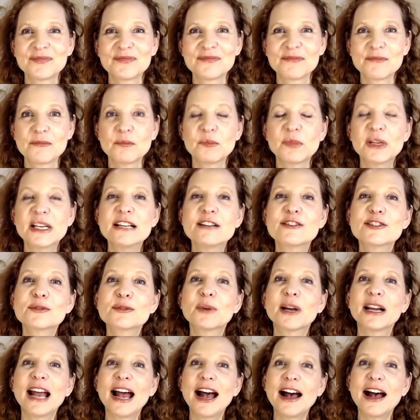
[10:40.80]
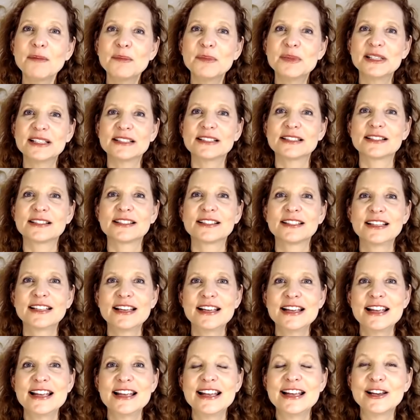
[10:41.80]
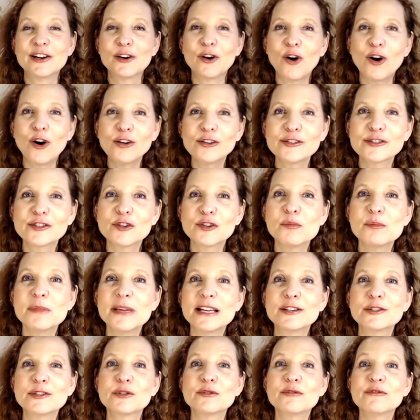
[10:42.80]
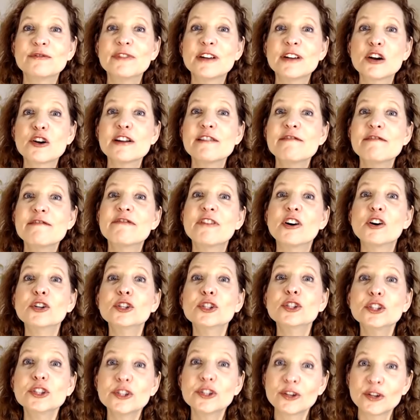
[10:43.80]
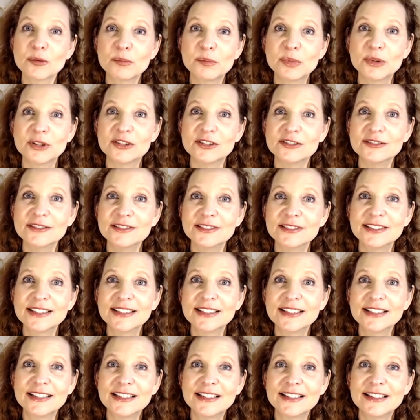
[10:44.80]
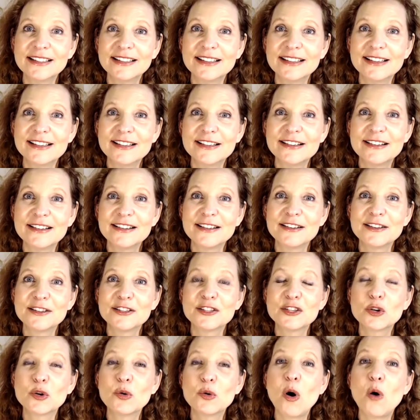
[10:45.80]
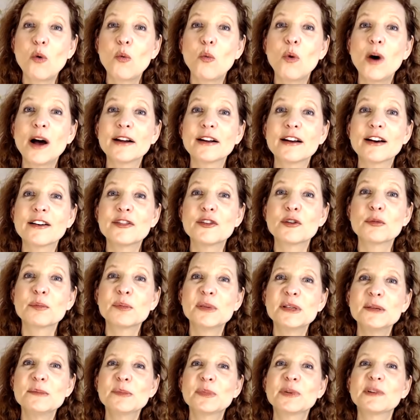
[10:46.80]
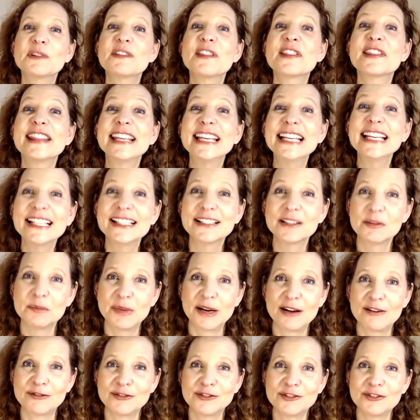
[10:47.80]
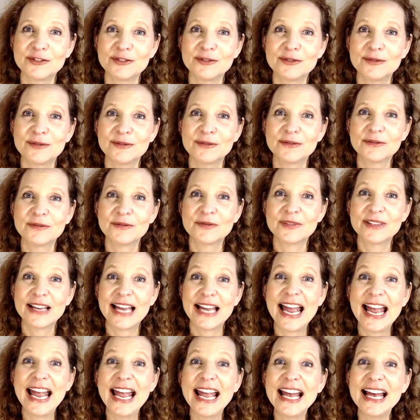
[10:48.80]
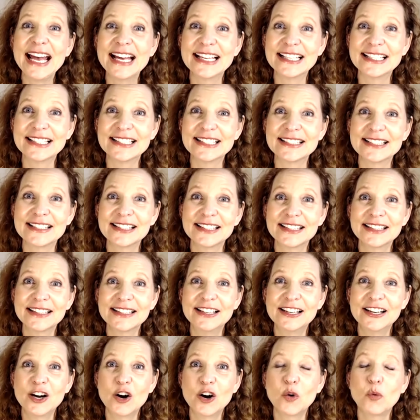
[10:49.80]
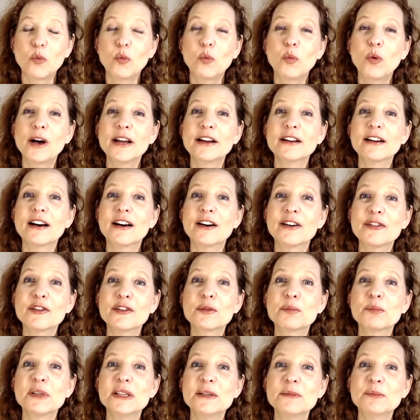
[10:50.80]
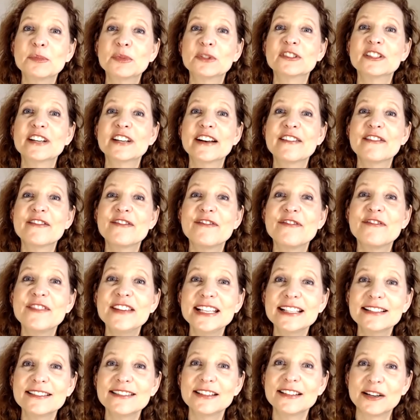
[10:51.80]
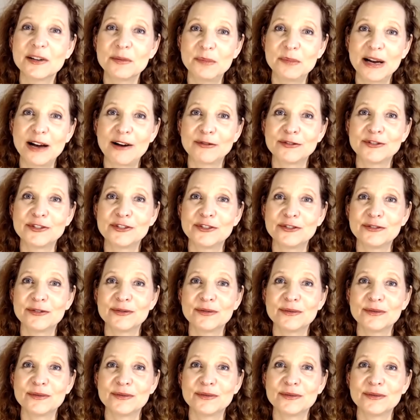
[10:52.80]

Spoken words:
But here's what happens. It also makes you very vulnerable to what other people think about you and what other people feel about you.